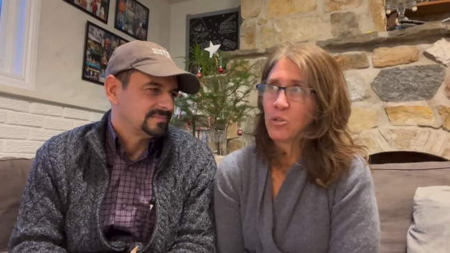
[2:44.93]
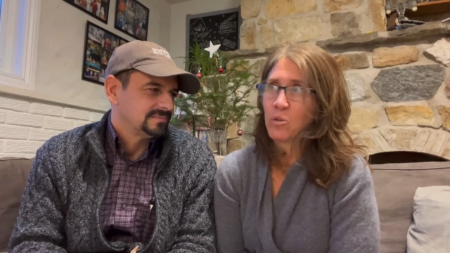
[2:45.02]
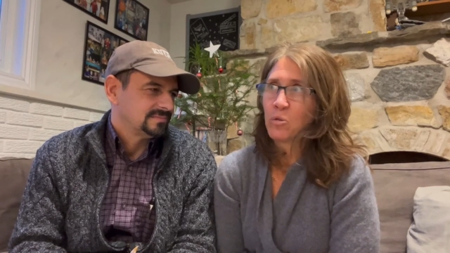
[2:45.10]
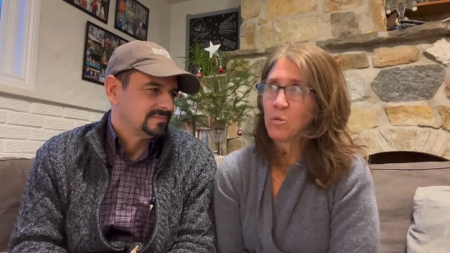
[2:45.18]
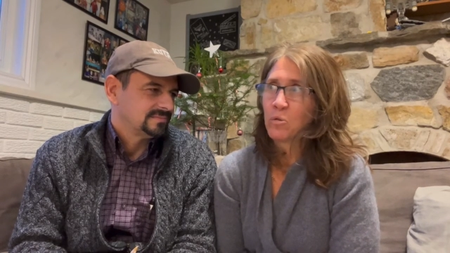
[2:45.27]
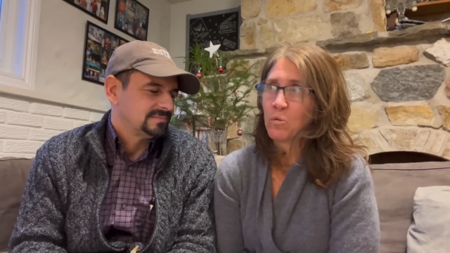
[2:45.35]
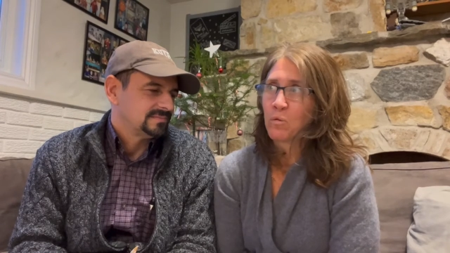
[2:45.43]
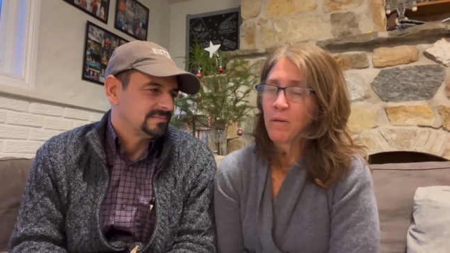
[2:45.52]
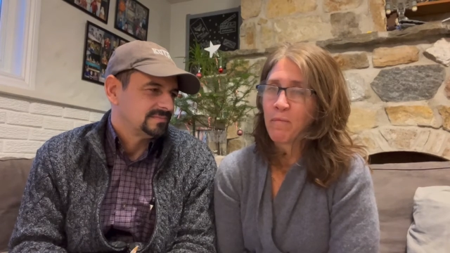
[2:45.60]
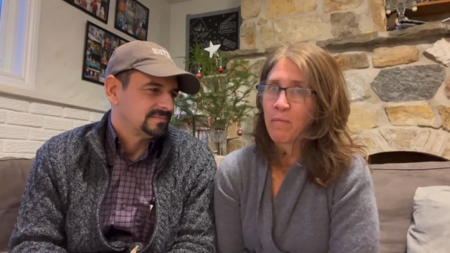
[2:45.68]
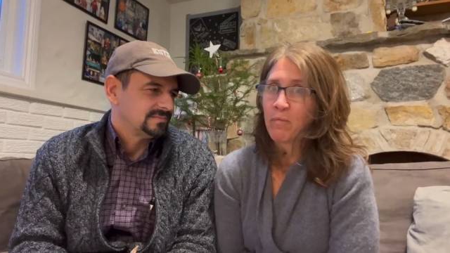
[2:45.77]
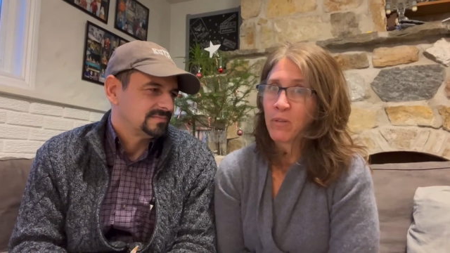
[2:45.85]
Speaker 1: to
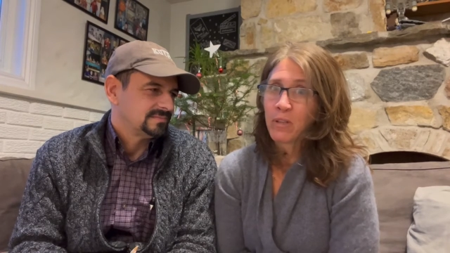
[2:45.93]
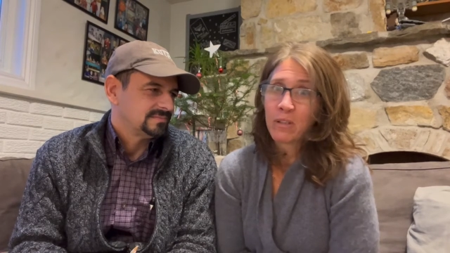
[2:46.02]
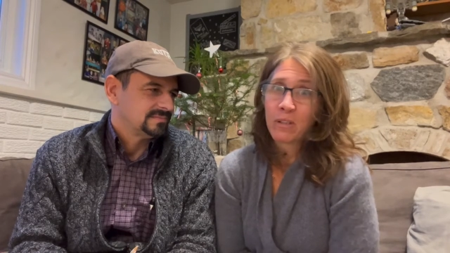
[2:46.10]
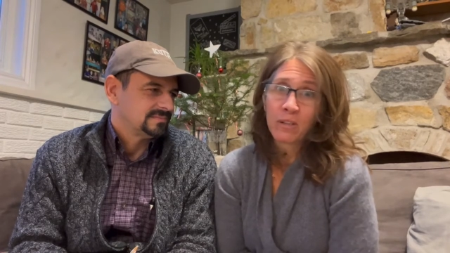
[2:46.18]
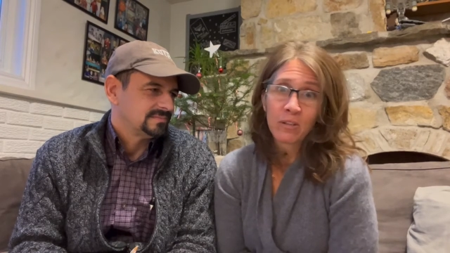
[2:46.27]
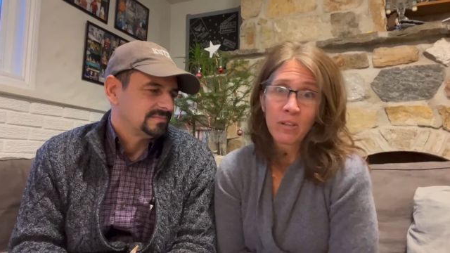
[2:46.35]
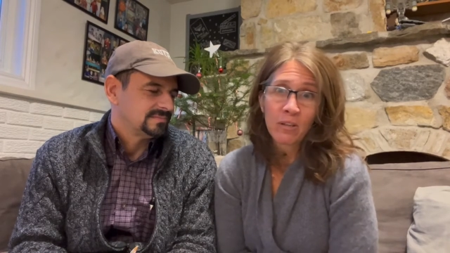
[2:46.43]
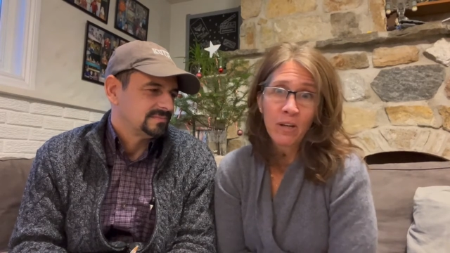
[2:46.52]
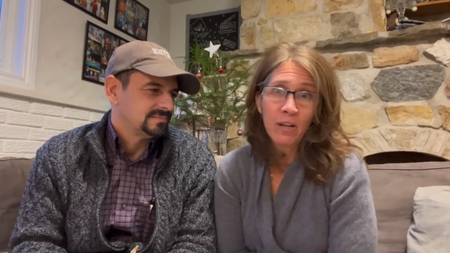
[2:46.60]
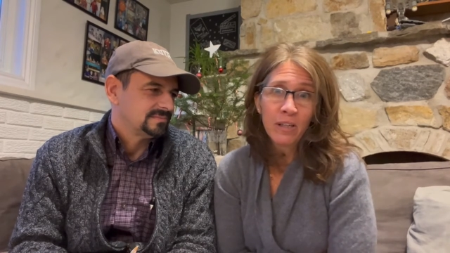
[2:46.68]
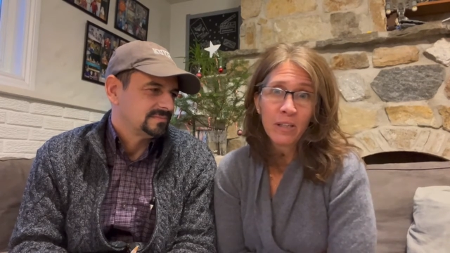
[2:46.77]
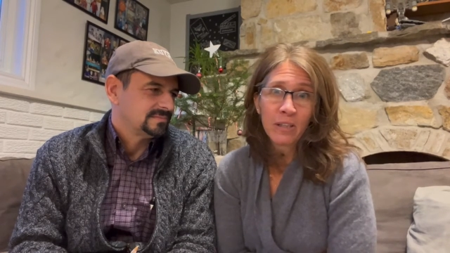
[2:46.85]
remember that there's a
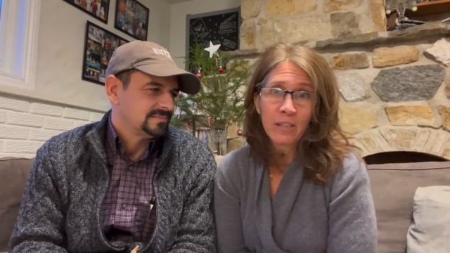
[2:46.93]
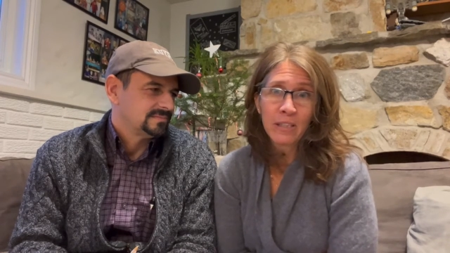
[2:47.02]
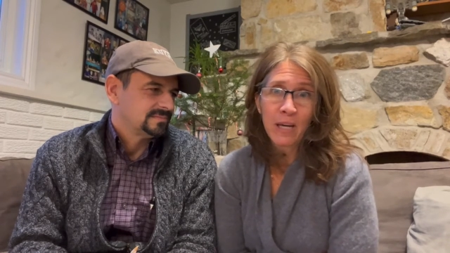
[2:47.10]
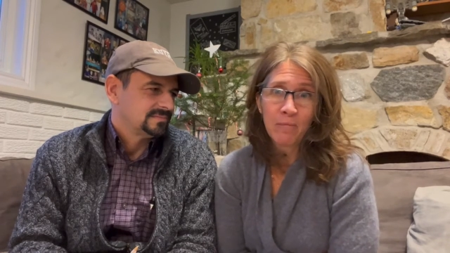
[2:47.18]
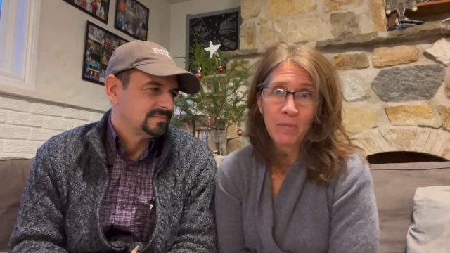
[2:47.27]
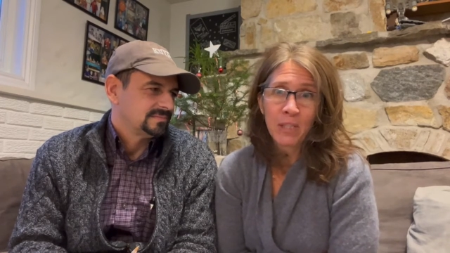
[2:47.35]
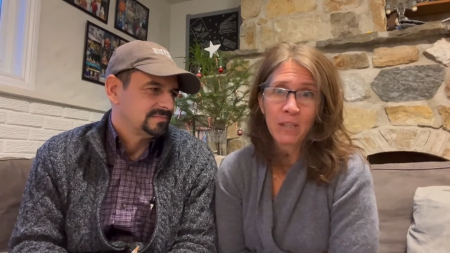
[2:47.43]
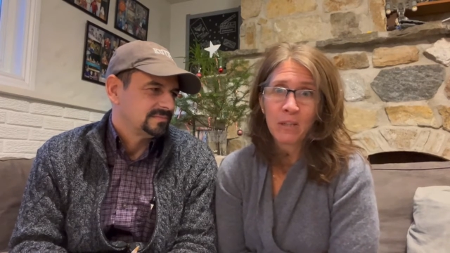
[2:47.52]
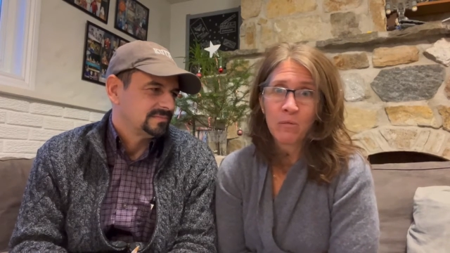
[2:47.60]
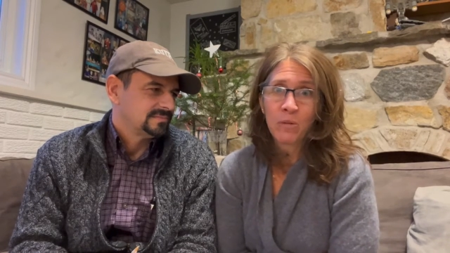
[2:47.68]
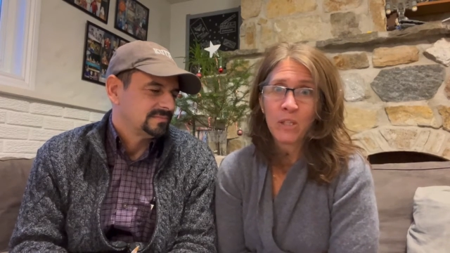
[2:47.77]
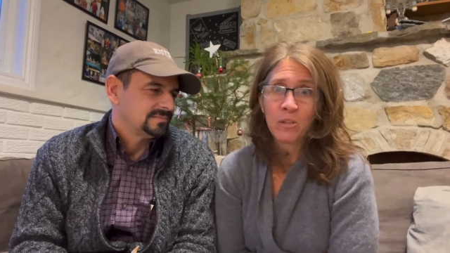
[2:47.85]
lot that's happening
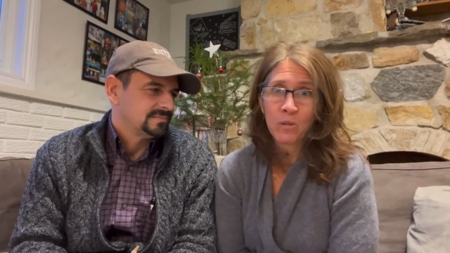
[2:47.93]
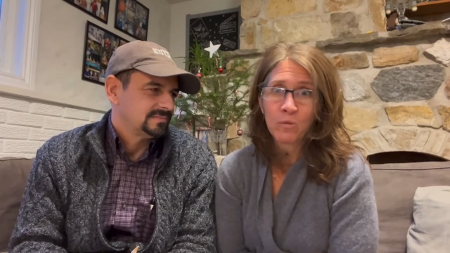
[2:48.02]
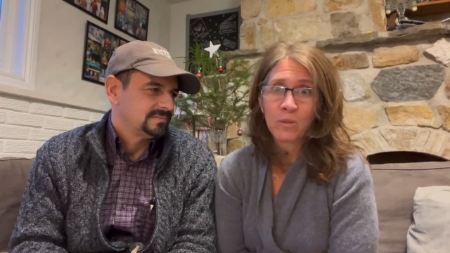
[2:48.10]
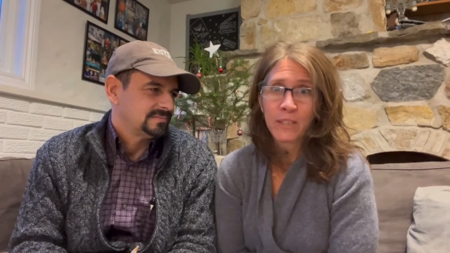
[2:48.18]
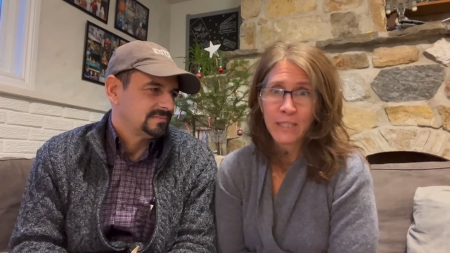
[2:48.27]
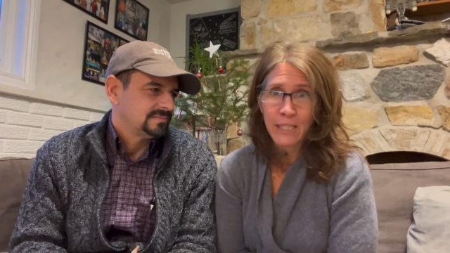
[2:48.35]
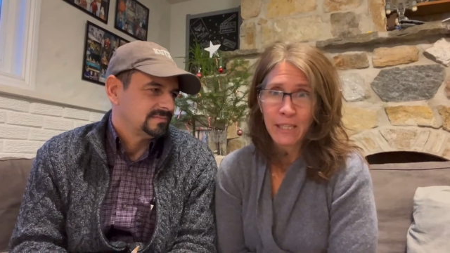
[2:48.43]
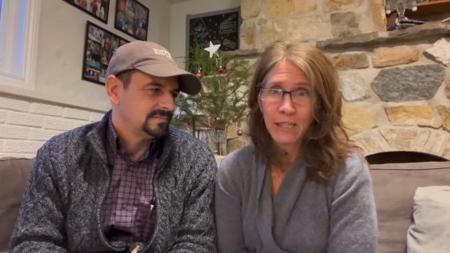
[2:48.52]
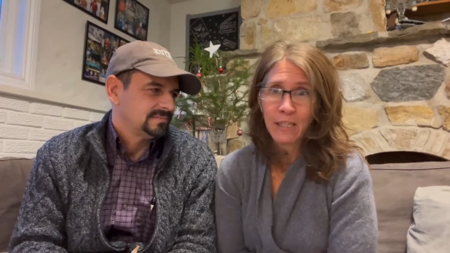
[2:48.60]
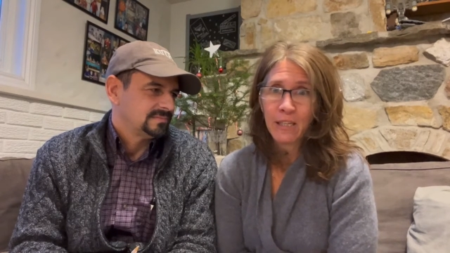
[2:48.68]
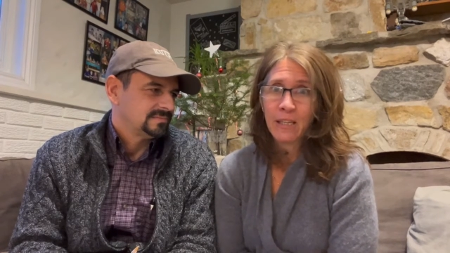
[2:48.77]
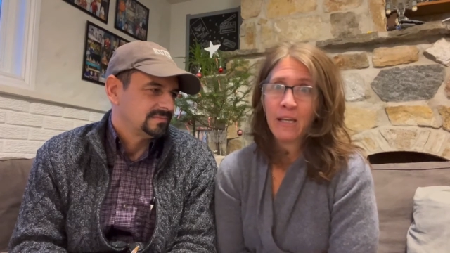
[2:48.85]
that we don't see,
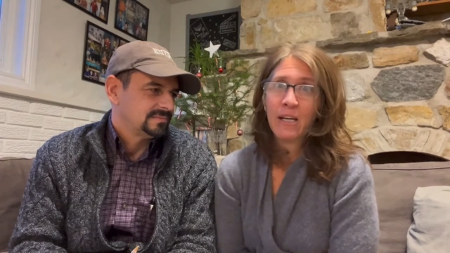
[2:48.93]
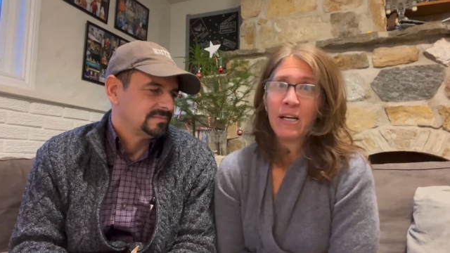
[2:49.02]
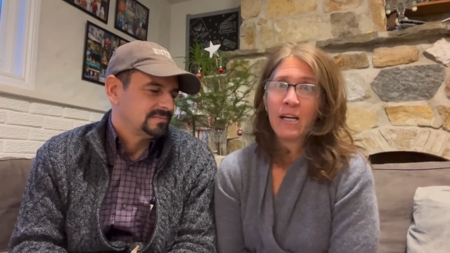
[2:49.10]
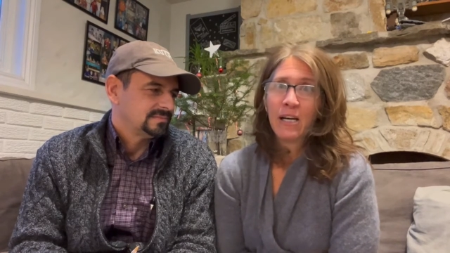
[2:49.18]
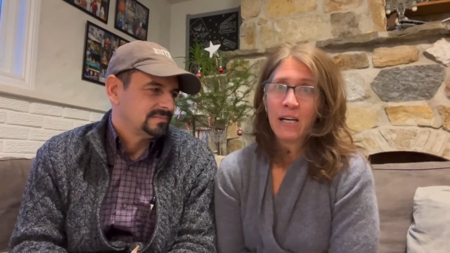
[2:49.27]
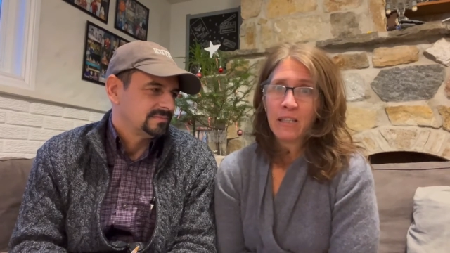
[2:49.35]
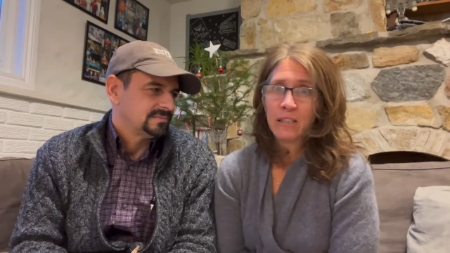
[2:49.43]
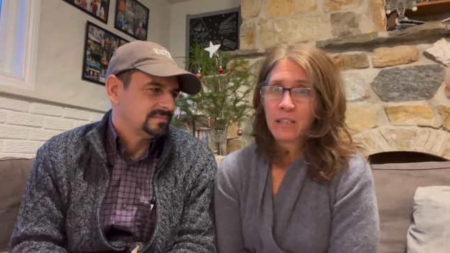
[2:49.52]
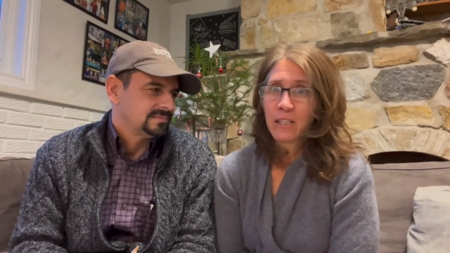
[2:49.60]
and to